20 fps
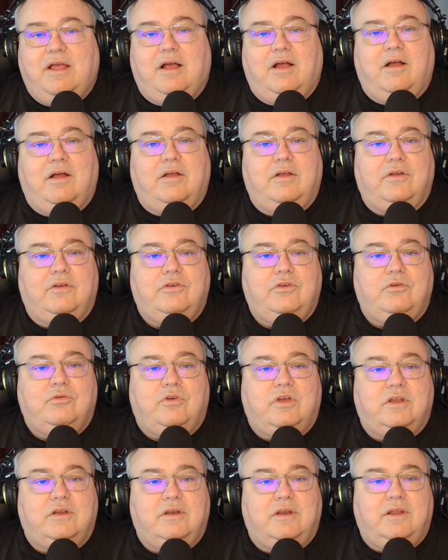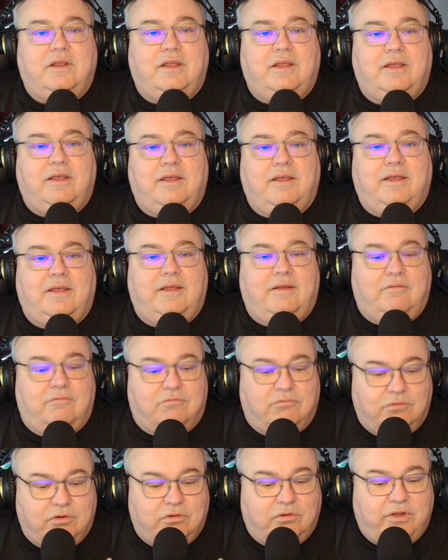You can it
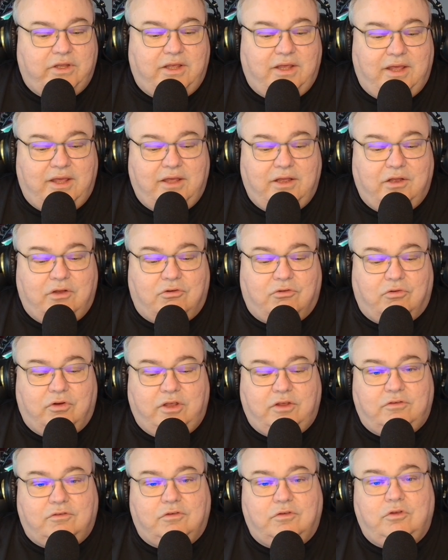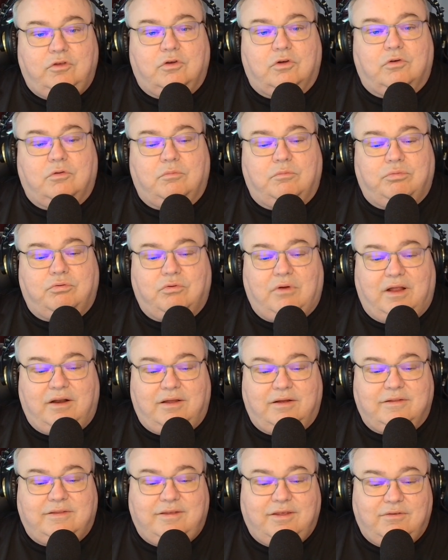really increase your
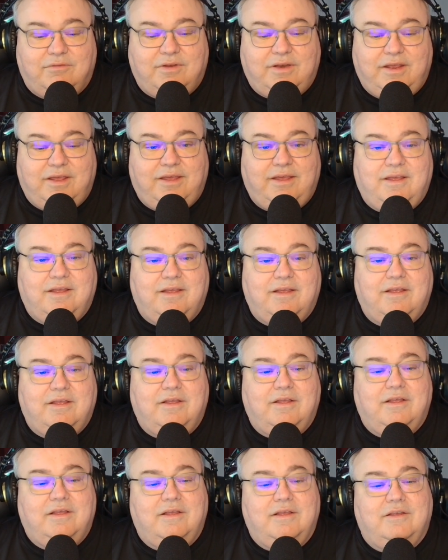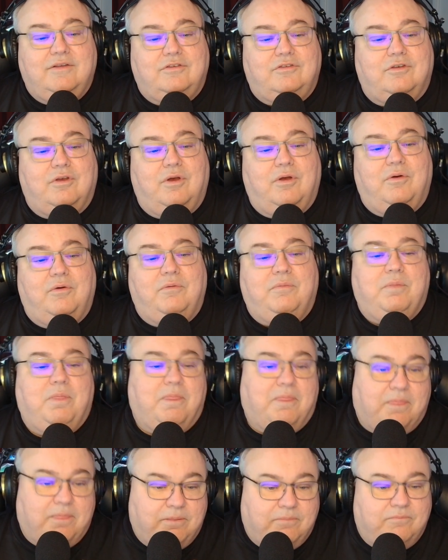productivity. So
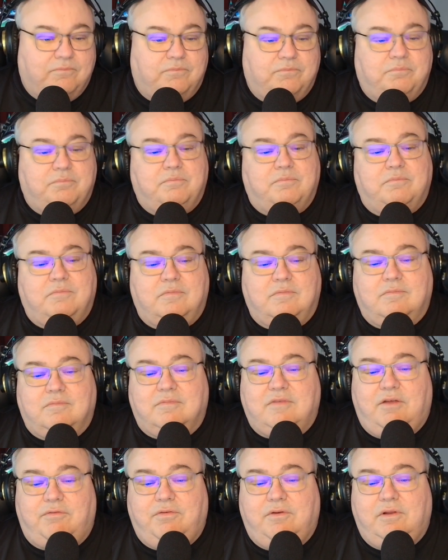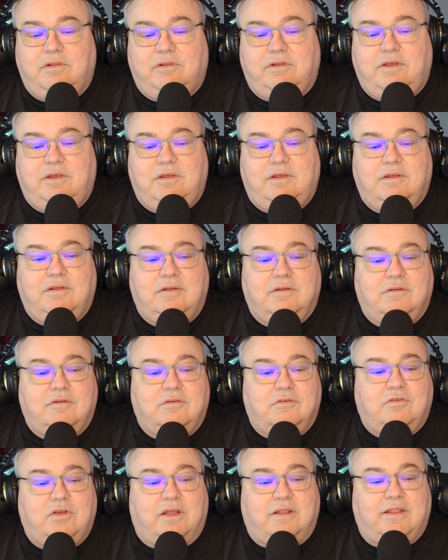definitely
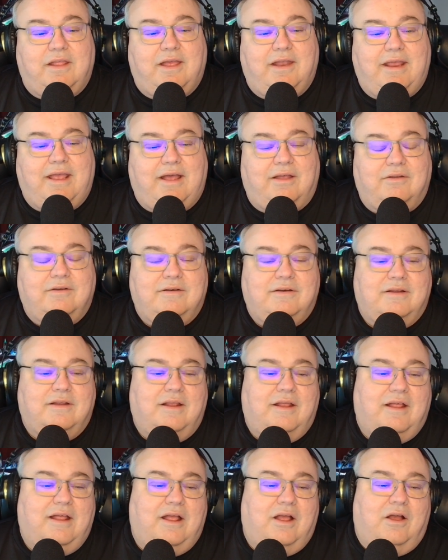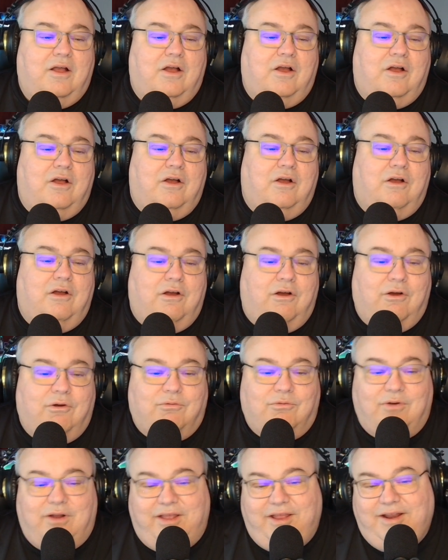check that out.
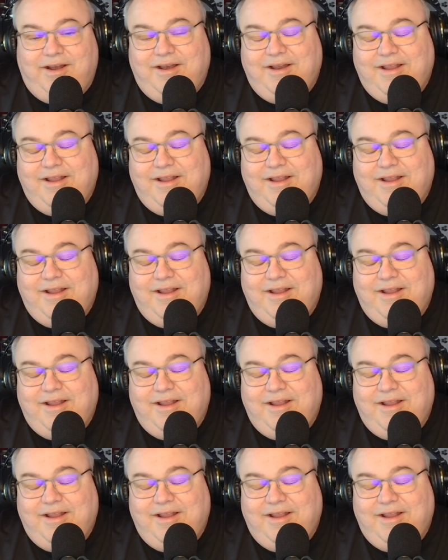All right.